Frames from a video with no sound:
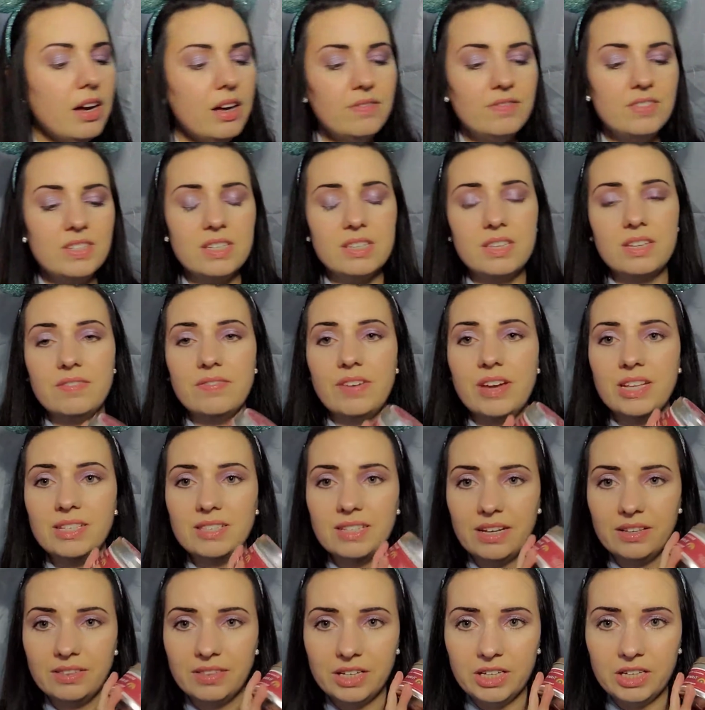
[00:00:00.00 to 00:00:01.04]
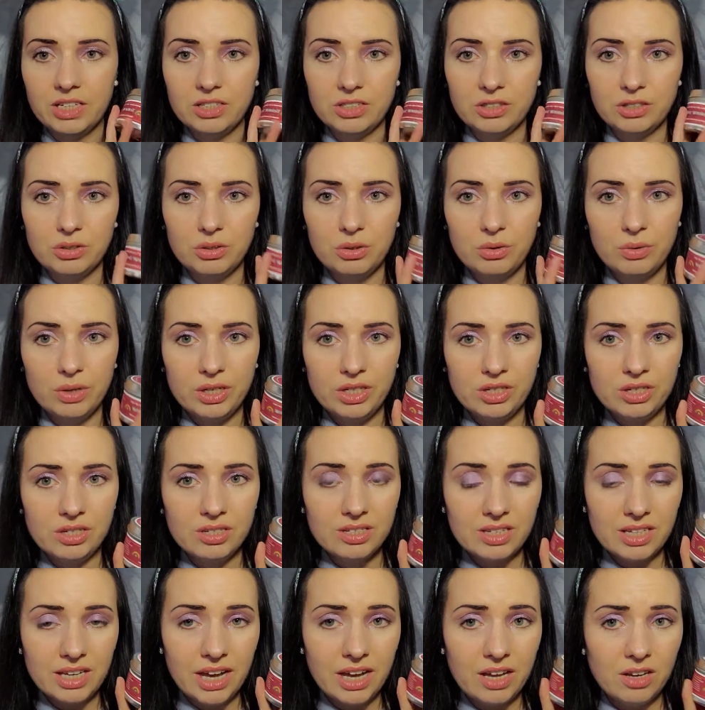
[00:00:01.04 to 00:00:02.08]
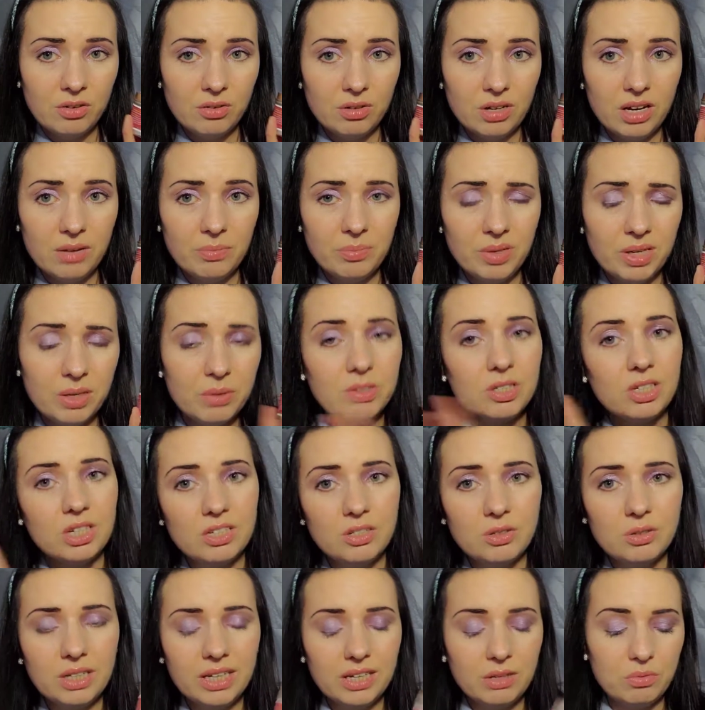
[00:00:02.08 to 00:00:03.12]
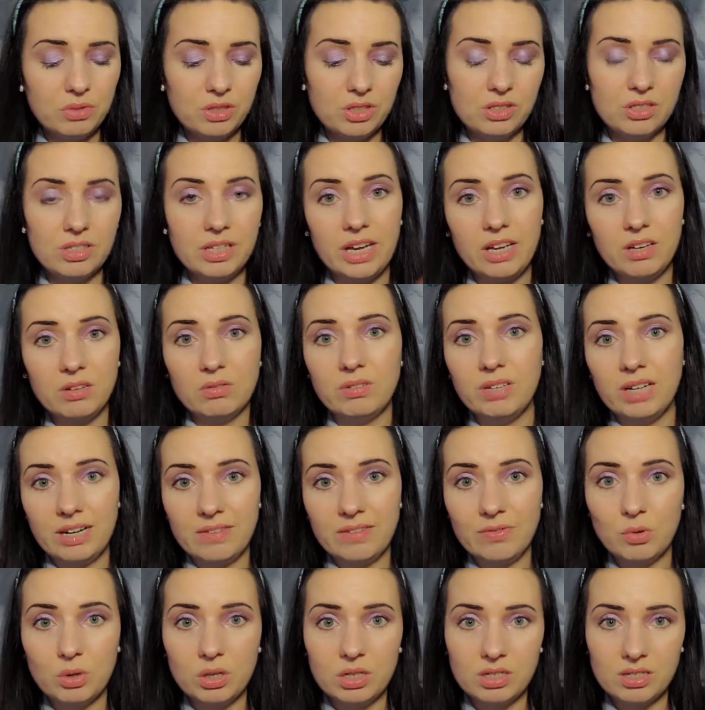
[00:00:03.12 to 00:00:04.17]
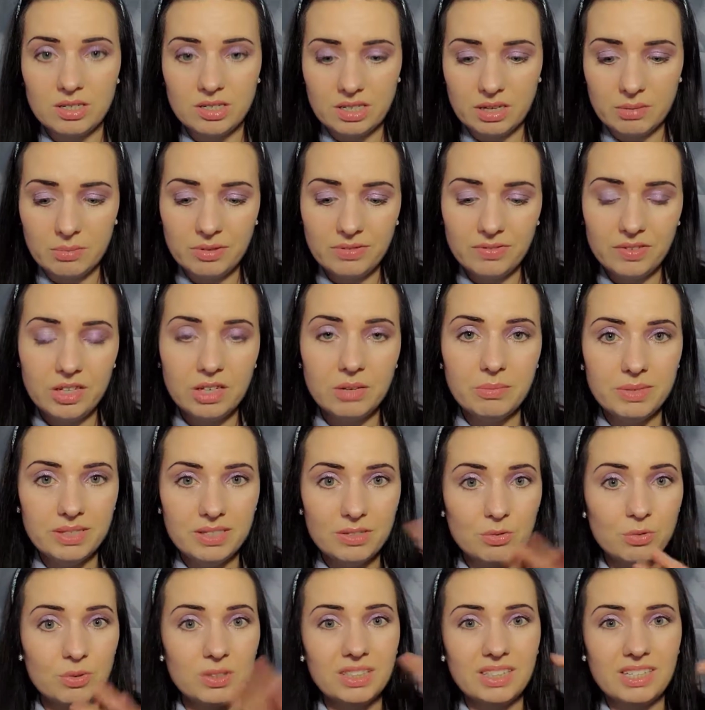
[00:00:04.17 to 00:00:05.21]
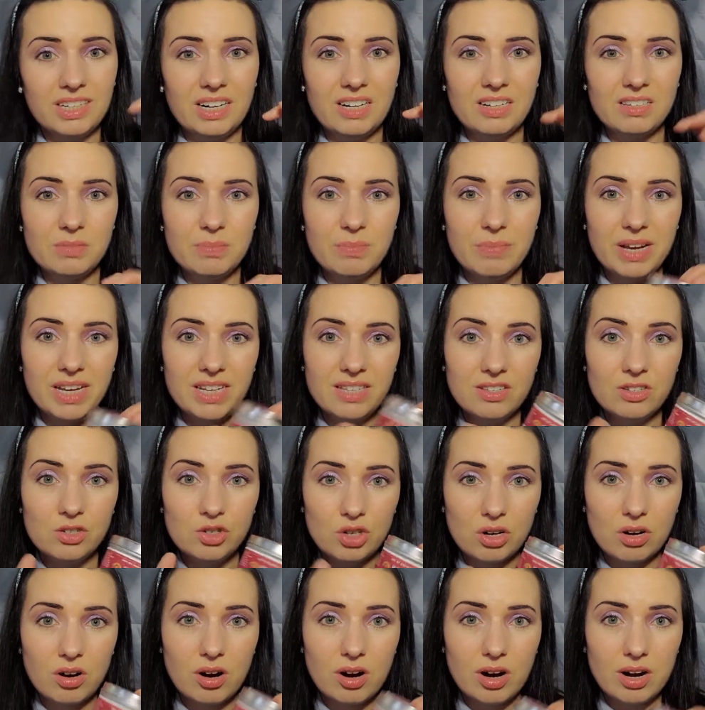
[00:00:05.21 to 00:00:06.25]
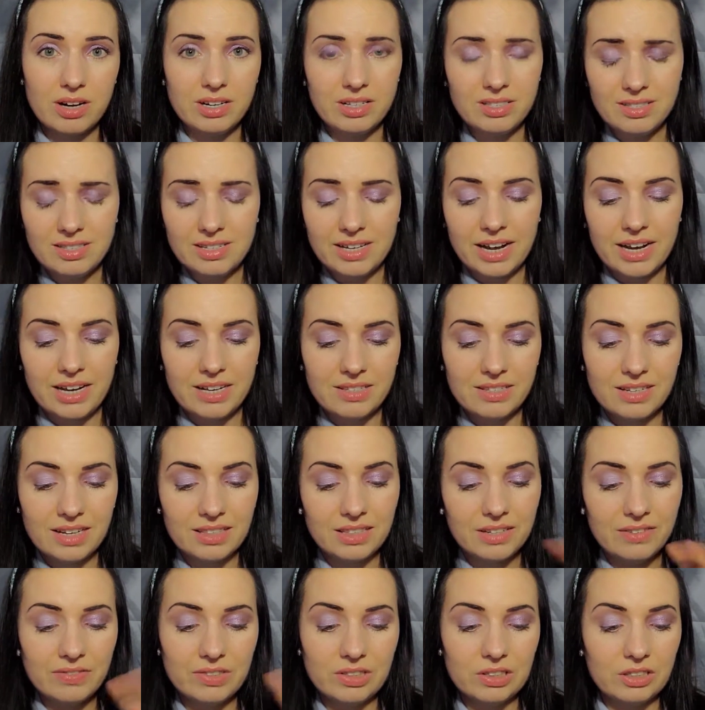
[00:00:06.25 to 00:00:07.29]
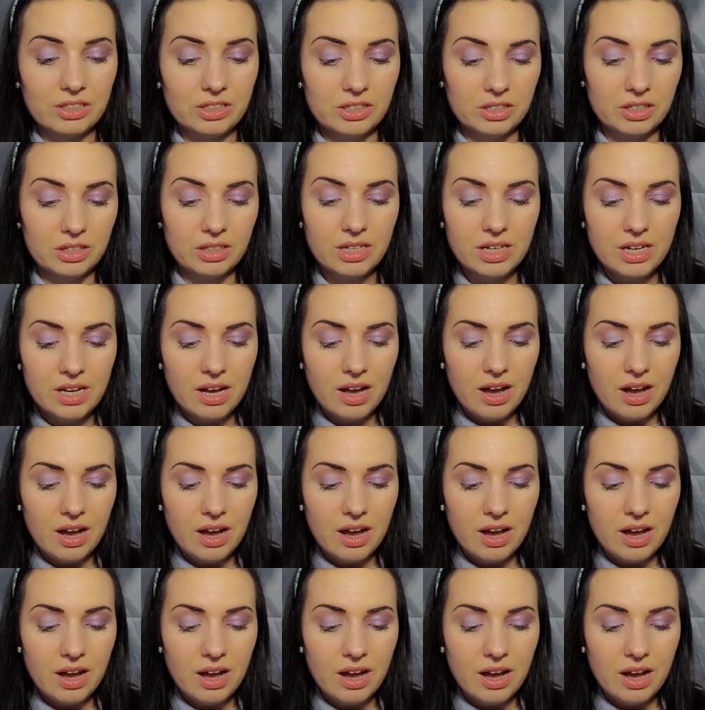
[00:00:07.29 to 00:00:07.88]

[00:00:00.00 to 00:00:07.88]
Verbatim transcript: of Disney fans out there do Wishes Candle Company, which I do like Wishes Candle, and I've ordered some of them. It's a really nice mason jar. It's nice. I love the glitter.